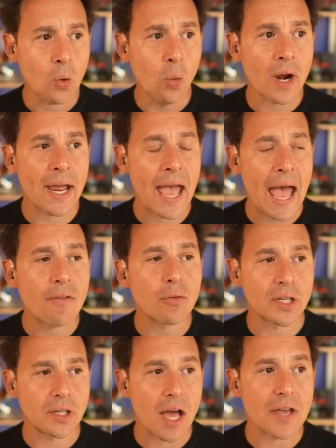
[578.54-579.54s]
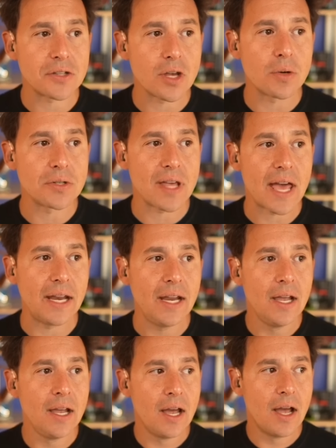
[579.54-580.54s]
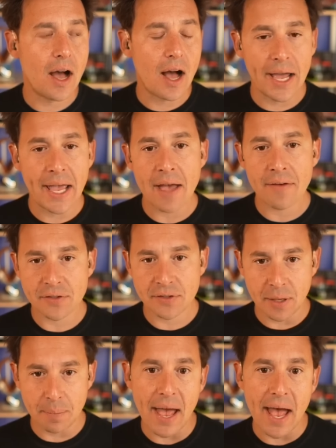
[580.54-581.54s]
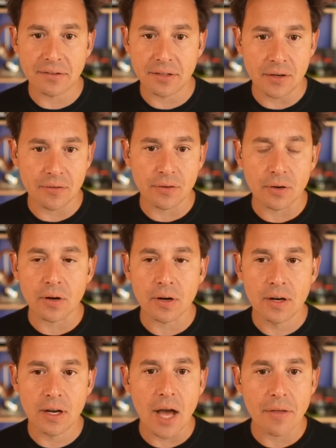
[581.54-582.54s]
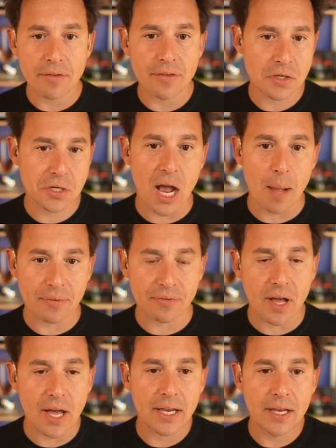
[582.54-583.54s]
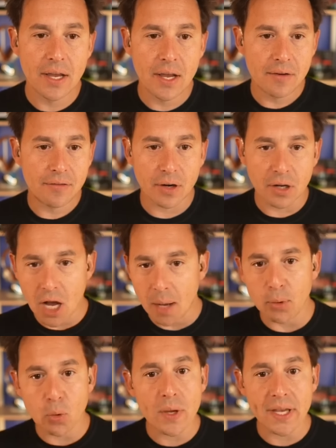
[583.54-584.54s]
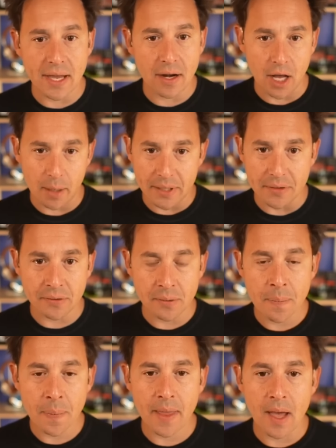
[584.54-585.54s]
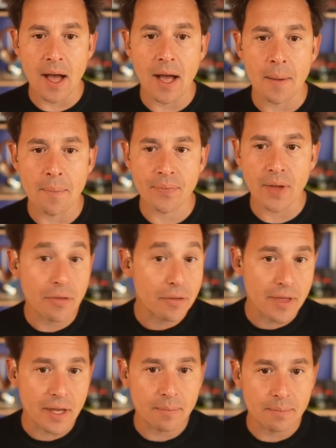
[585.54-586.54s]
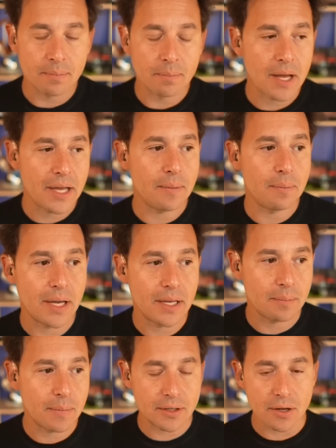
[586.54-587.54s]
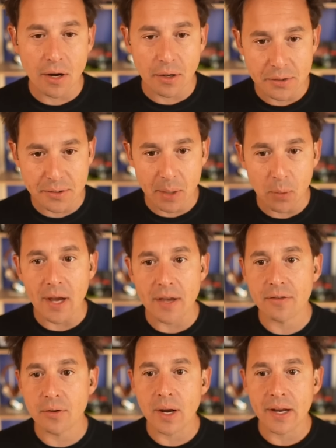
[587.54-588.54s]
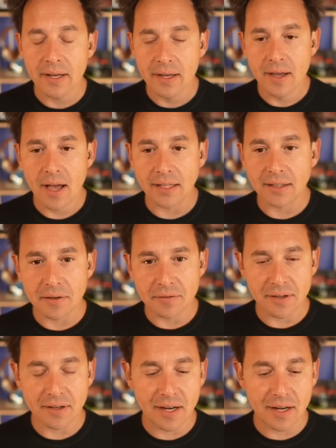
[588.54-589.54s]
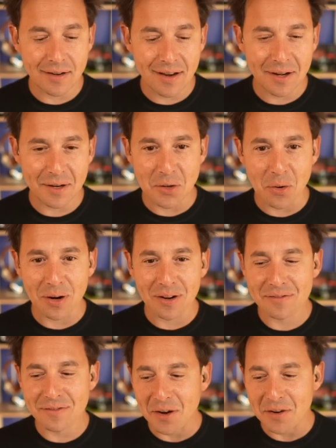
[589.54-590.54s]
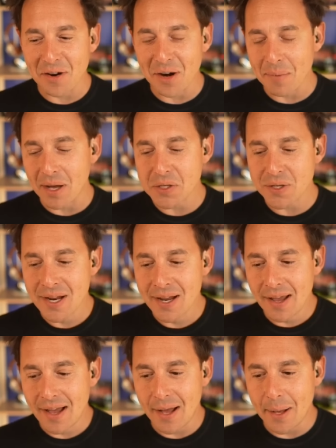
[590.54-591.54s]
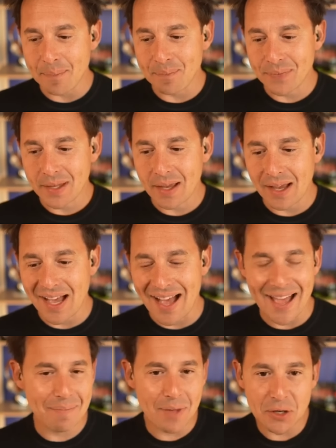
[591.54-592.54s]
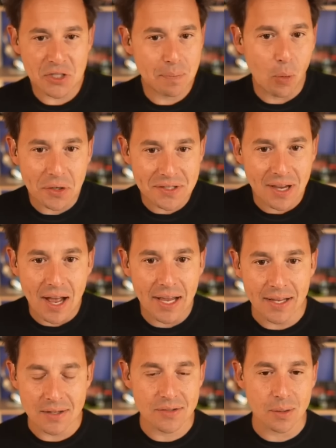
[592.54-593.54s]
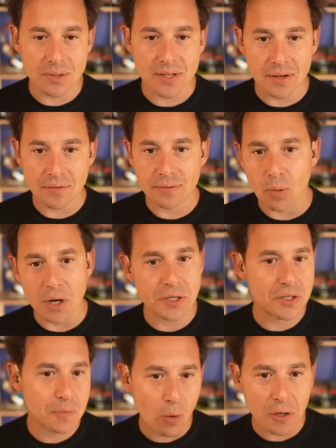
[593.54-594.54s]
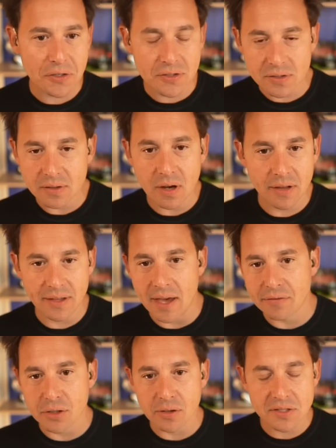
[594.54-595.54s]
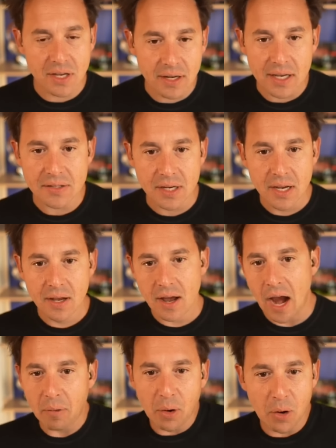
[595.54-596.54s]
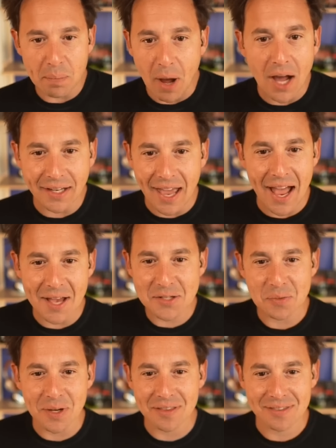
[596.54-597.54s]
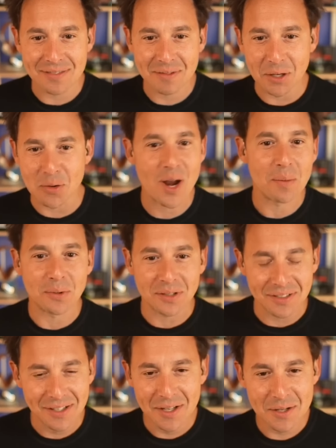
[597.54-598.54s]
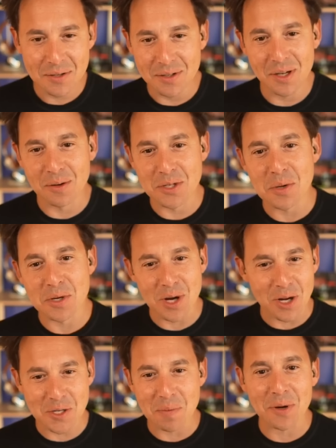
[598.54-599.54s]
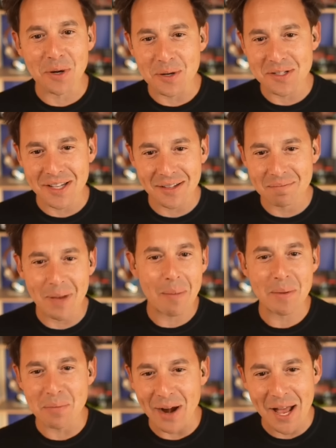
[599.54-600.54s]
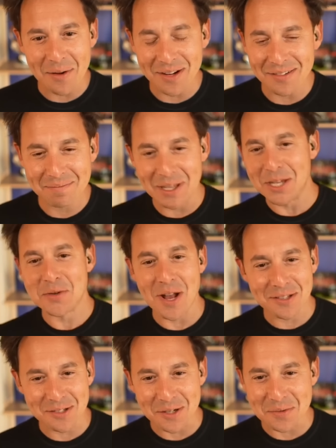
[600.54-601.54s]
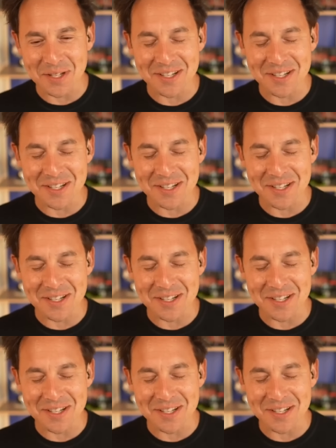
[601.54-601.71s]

What I have realized though is that I have capacity for, other than Shopify, for a couple weekend hobbies. Other than my daughters and my wife, who I love and adore very, very much. I'm not a sports guy. And so instead of watching sports on the afternoon on Sundays, I record podcasts with incredible, Jewish entrepreneurs like Bobby Brown and Mickey Drexler, as we